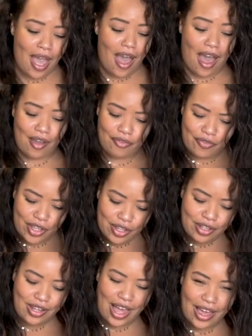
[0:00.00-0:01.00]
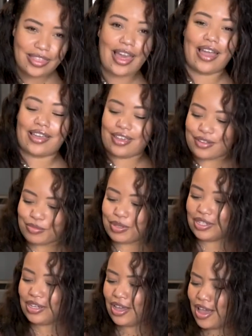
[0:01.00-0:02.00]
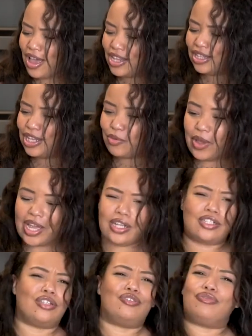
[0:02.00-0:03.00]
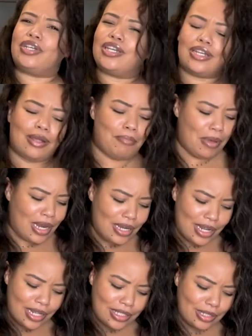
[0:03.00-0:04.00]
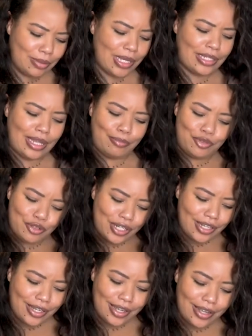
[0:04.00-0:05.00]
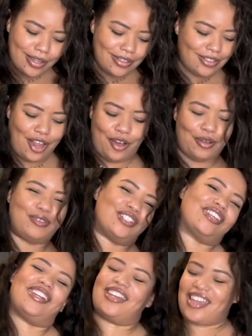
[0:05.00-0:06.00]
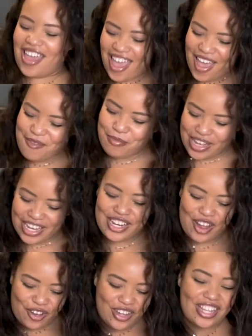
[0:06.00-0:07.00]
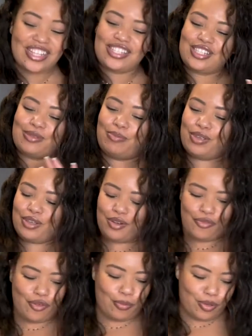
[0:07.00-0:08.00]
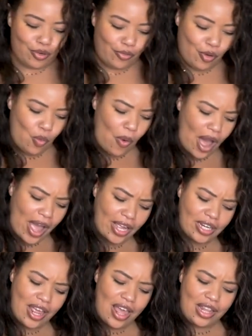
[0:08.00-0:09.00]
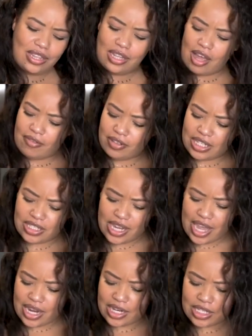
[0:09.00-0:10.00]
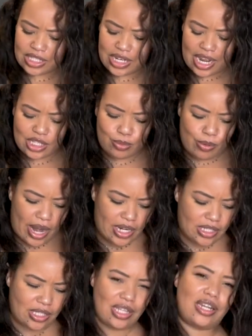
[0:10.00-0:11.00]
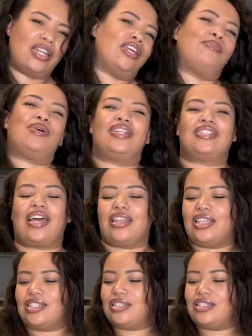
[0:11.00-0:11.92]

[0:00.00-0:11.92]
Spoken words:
I feel like that gives me leeway to drink in abundance because I'm drinking. No, I'm just kidding. But no, this is a beautiful wine. Lovely tannins, nice bright acidity, but it's got these